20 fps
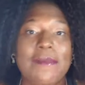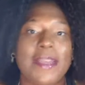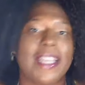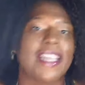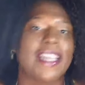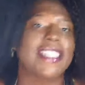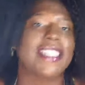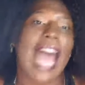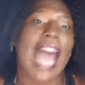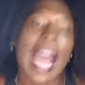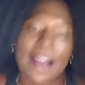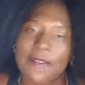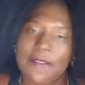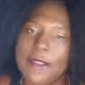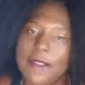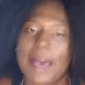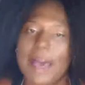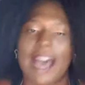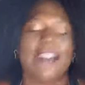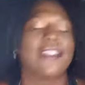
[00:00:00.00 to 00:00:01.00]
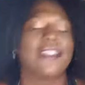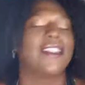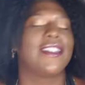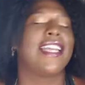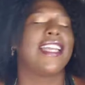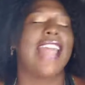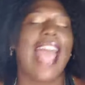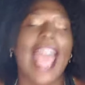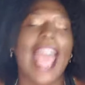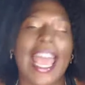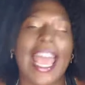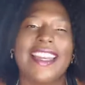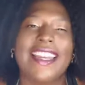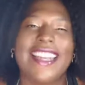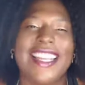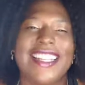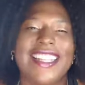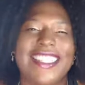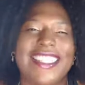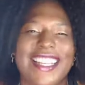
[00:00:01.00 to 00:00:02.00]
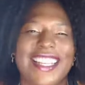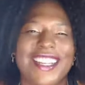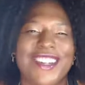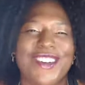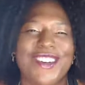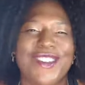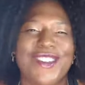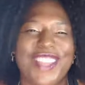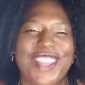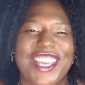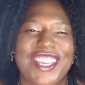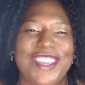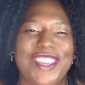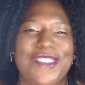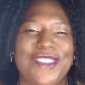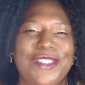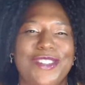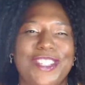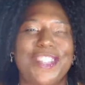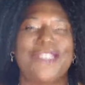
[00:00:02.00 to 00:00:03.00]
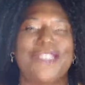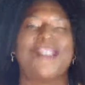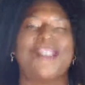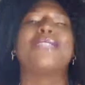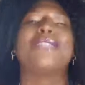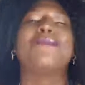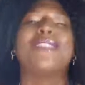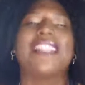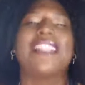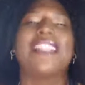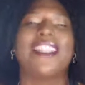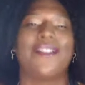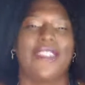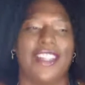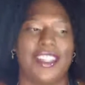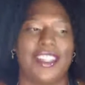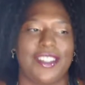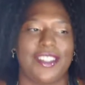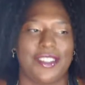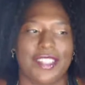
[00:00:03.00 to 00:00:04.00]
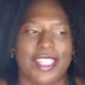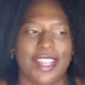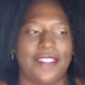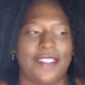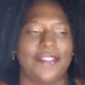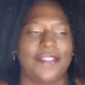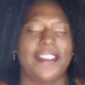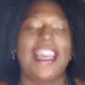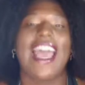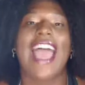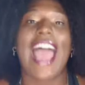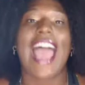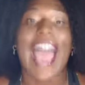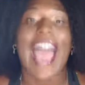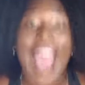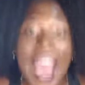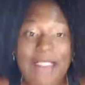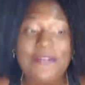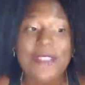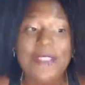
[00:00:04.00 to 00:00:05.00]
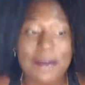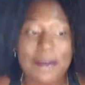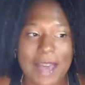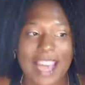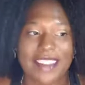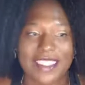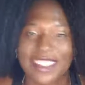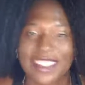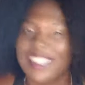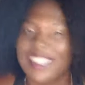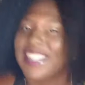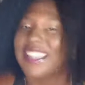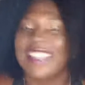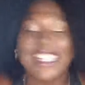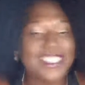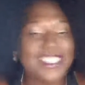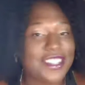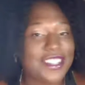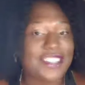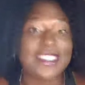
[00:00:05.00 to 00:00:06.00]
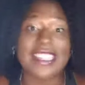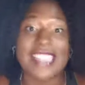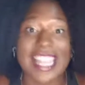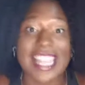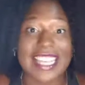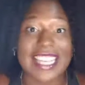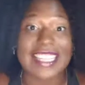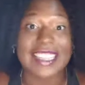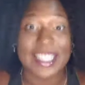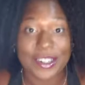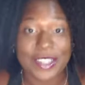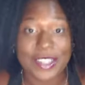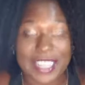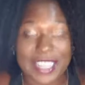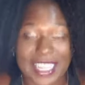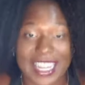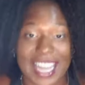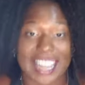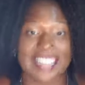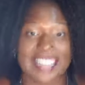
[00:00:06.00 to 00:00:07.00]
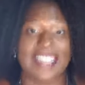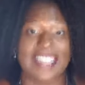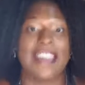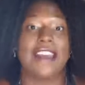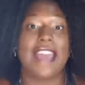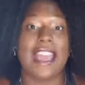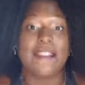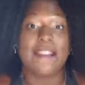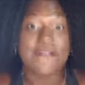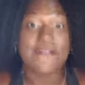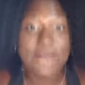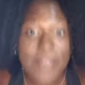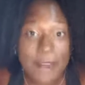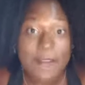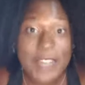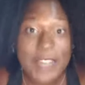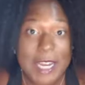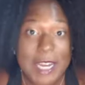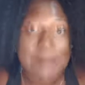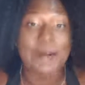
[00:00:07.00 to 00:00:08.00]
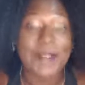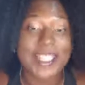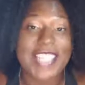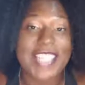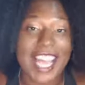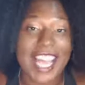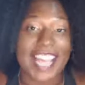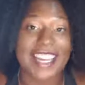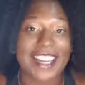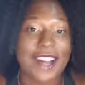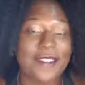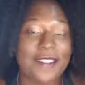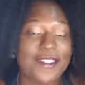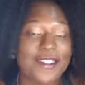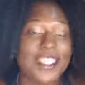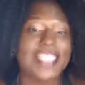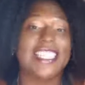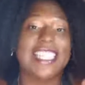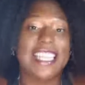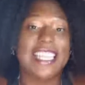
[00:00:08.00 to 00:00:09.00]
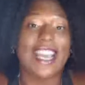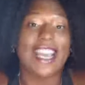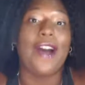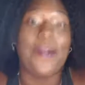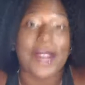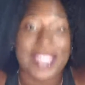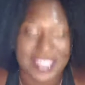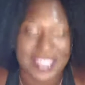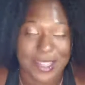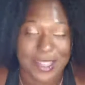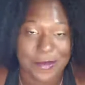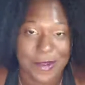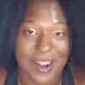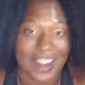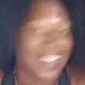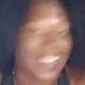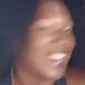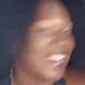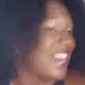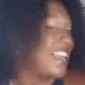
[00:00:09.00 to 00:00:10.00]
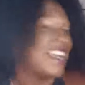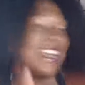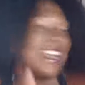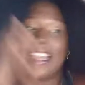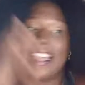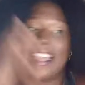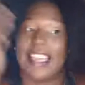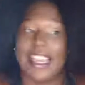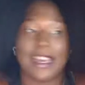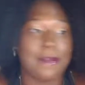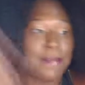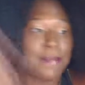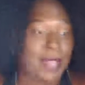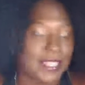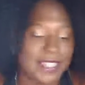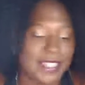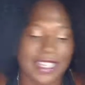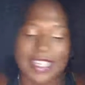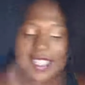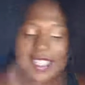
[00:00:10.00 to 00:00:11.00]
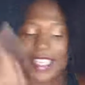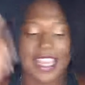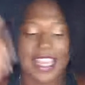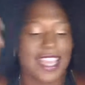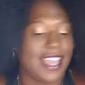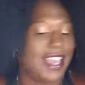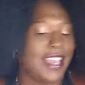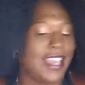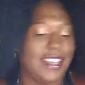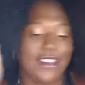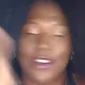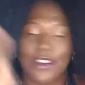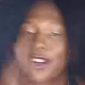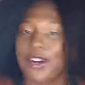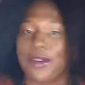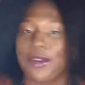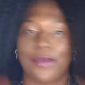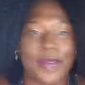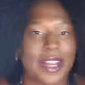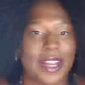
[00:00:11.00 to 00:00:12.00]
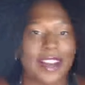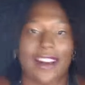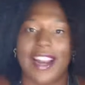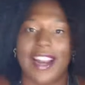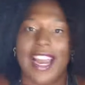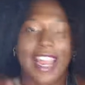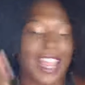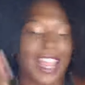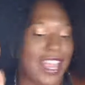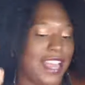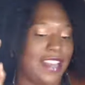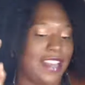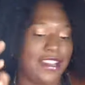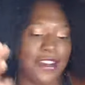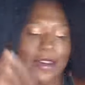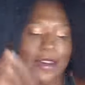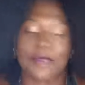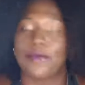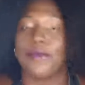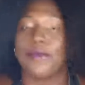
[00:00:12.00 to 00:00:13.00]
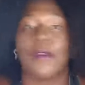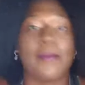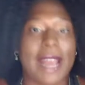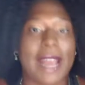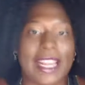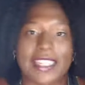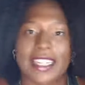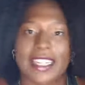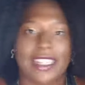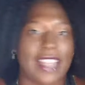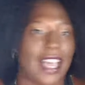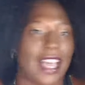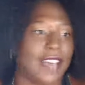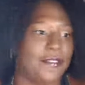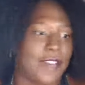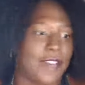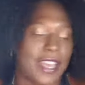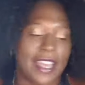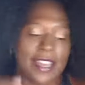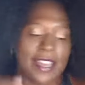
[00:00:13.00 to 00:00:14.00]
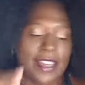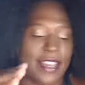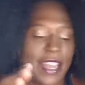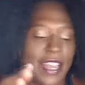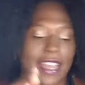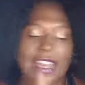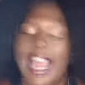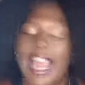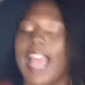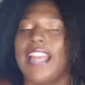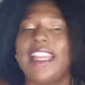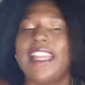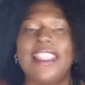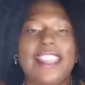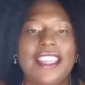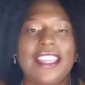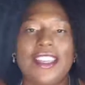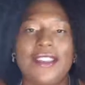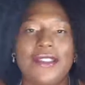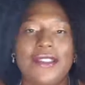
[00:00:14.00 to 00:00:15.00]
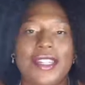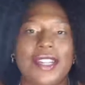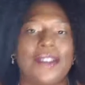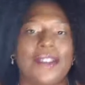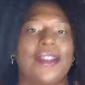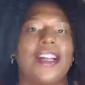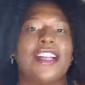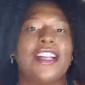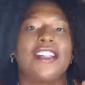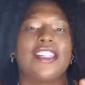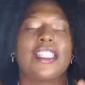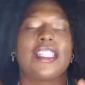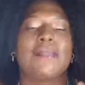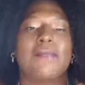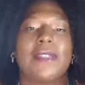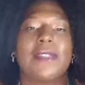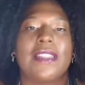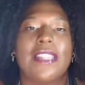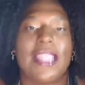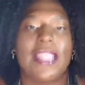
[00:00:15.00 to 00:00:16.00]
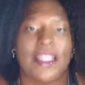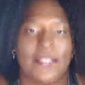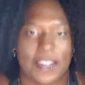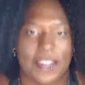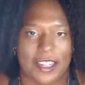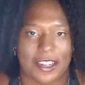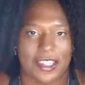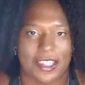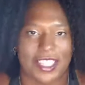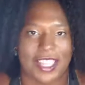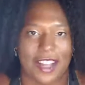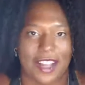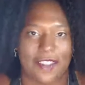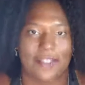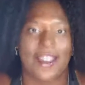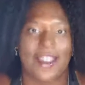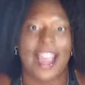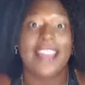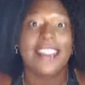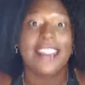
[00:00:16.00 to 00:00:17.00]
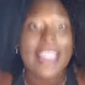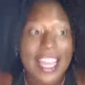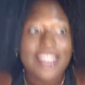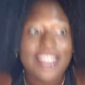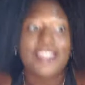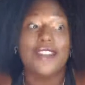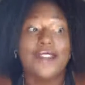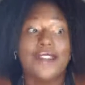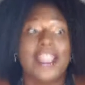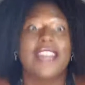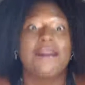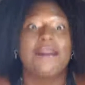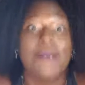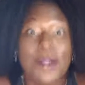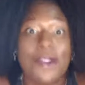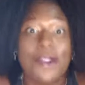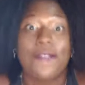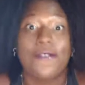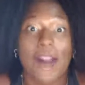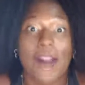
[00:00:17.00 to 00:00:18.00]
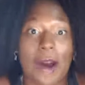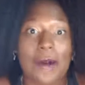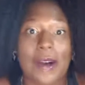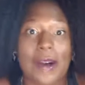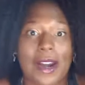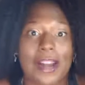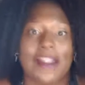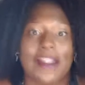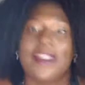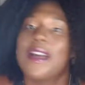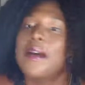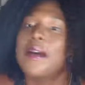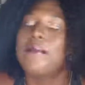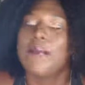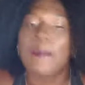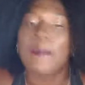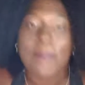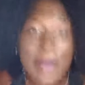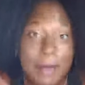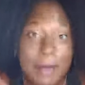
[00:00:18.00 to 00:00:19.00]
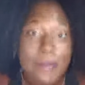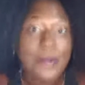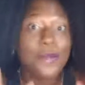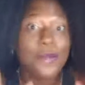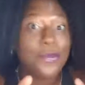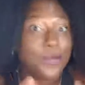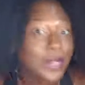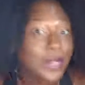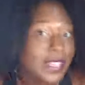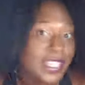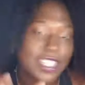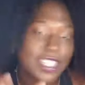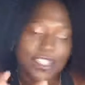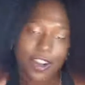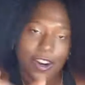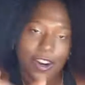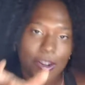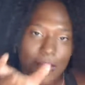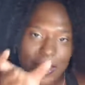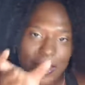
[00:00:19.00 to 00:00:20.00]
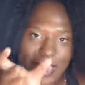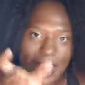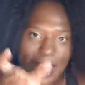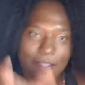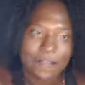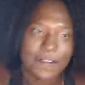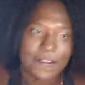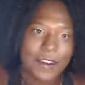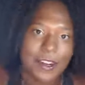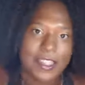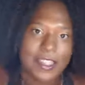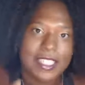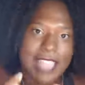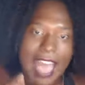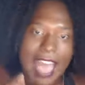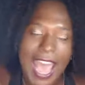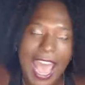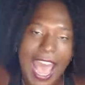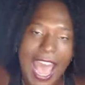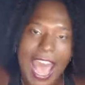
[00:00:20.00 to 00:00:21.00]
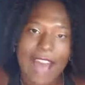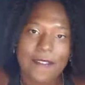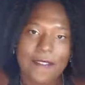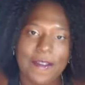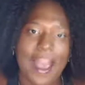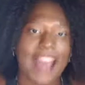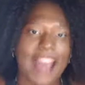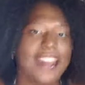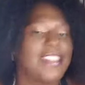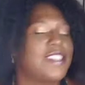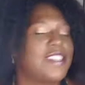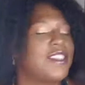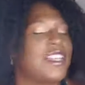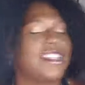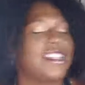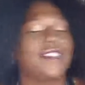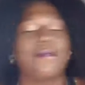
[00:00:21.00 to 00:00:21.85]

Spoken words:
because half the battle in any single thing you do is believing in yourself. Half the battle. That's literally, guys, 50% of just going somewhere in a business, in your career, in your romantic life, in anything you do, just believe in yourself. And then you can move forward. But people really struggle with that first half. And it's